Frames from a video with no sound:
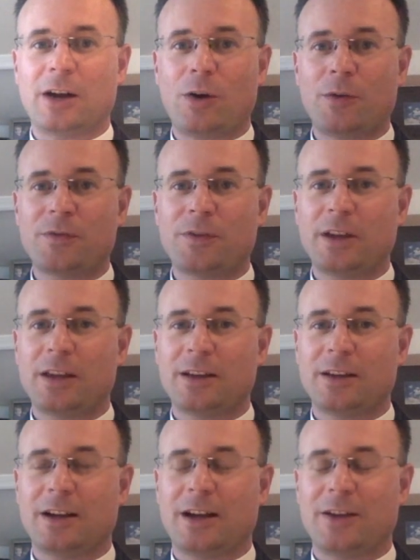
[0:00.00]
Hopefully
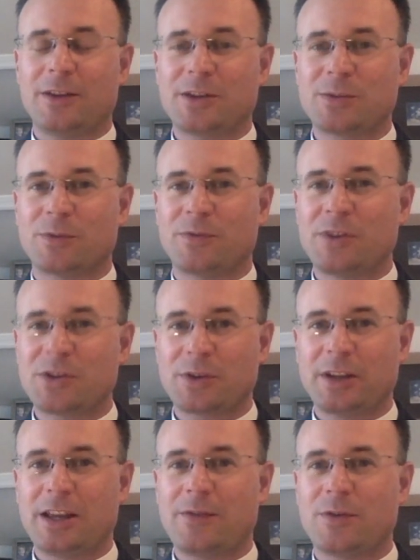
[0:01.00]
this will
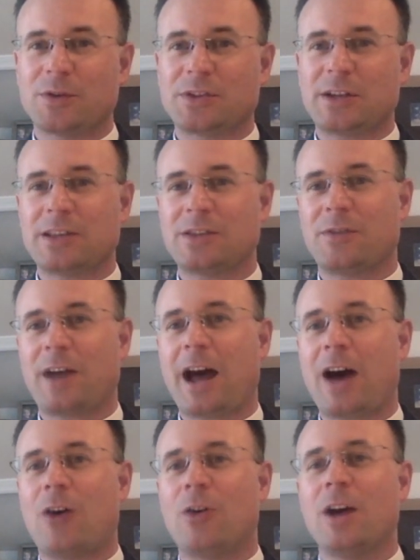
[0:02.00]
visually give you a sense of
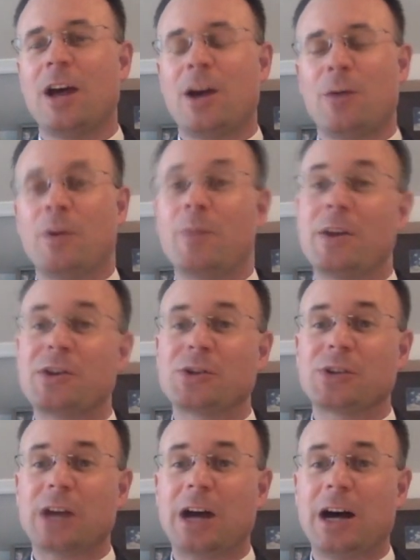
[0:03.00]
how we measure
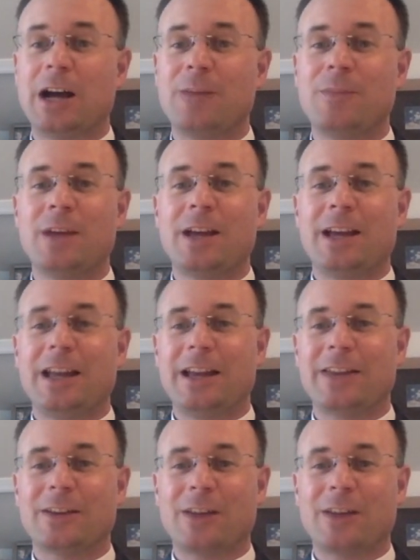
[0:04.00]
time in the